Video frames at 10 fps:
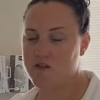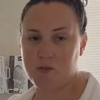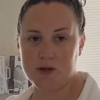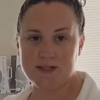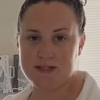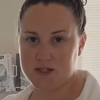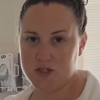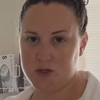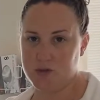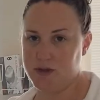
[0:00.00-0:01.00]

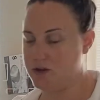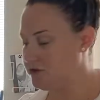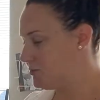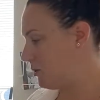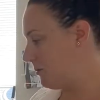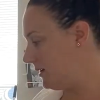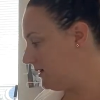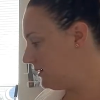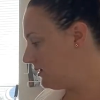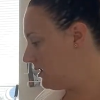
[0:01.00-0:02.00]
5.62 liters per
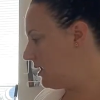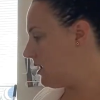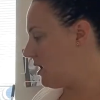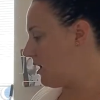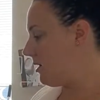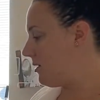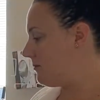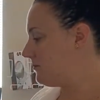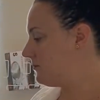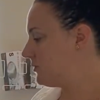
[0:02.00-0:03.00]
minute.
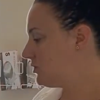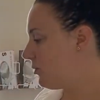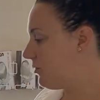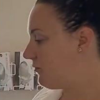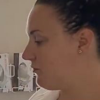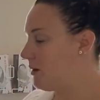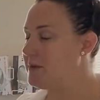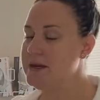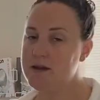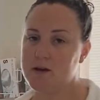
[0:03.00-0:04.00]
So from
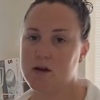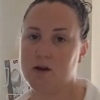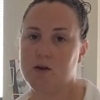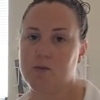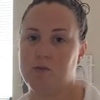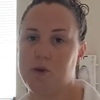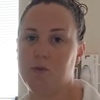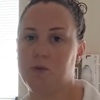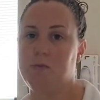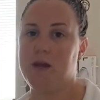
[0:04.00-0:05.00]
here, we
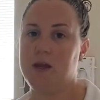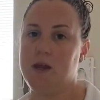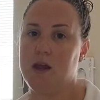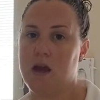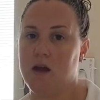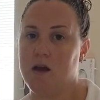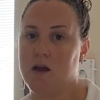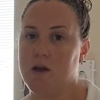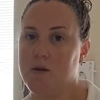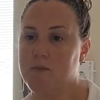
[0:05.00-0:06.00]
would be
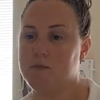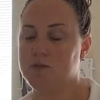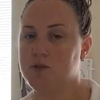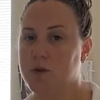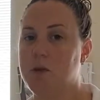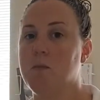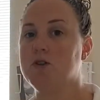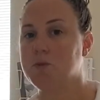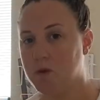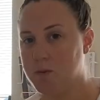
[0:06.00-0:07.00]
doing
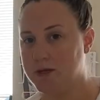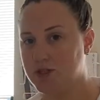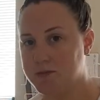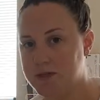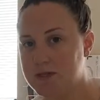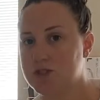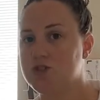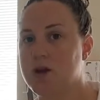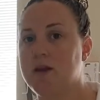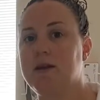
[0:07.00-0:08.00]
multiple measurements to
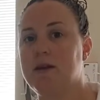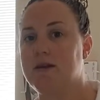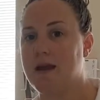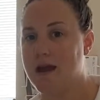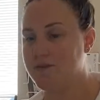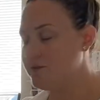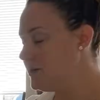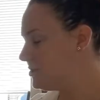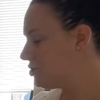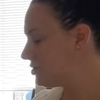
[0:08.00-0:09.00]
try and get an
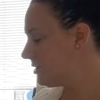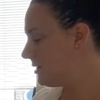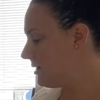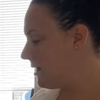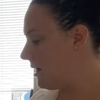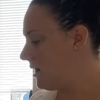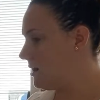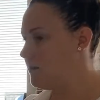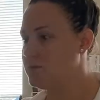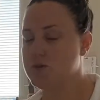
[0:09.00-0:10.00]
average.
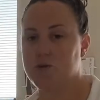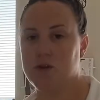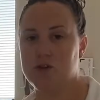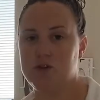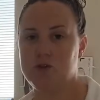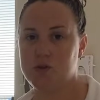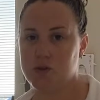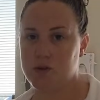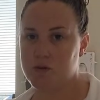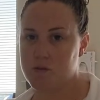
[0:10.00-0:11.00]
So we could do 2
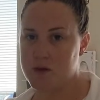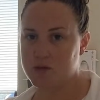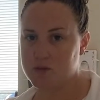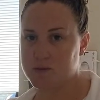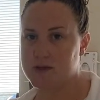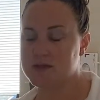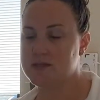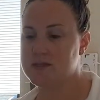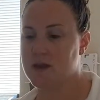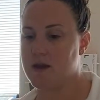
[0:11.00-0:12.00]
to 3
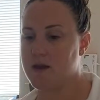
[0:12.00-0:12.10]
measurements